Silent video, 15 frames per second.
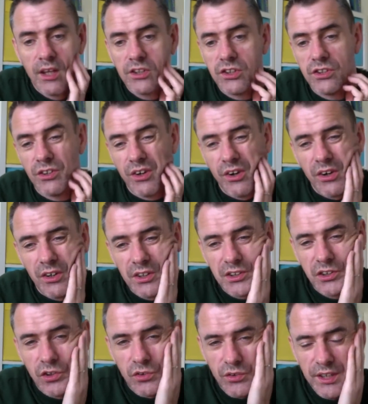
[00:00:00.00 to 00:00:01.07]
So they're all
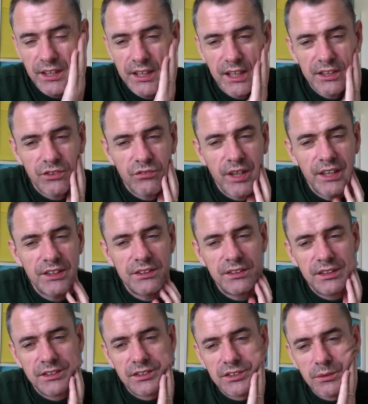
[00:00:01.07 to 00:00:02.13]
going that
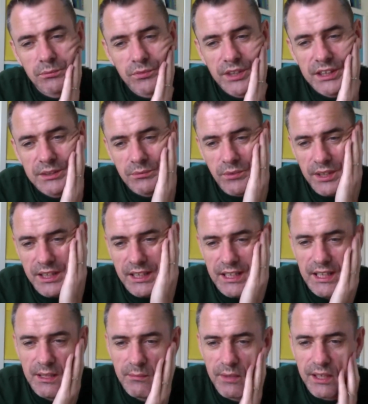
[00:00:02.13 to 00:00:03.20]
direction. Is there some reason why you
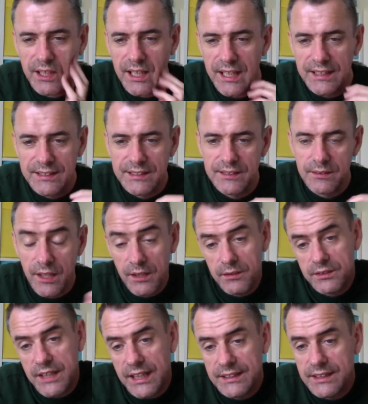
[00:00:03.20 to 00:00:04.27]
need a Model S?
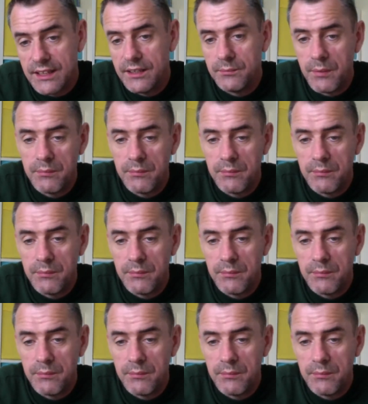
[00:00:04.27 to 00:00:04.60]
Tesla?